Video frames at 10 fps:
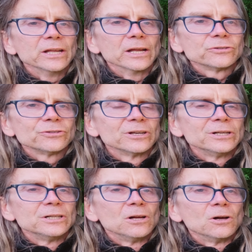this.
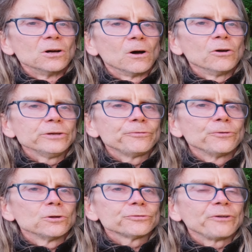Only
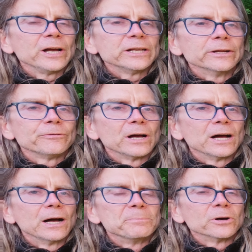fools fight in
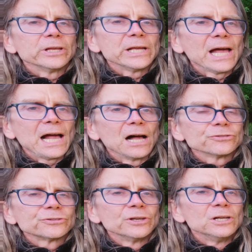a burning
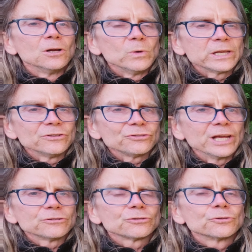house. We can
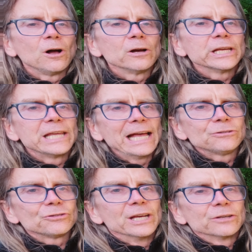stand strong
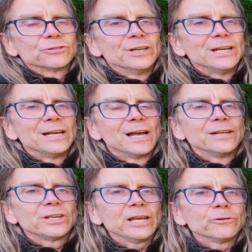against this
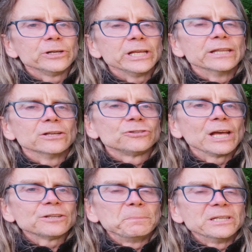tyranny and this
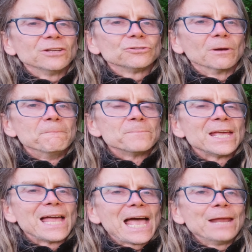despotism.
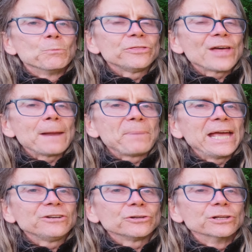And with that
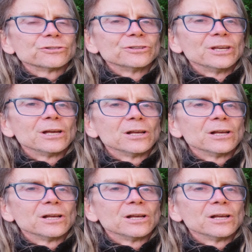patience,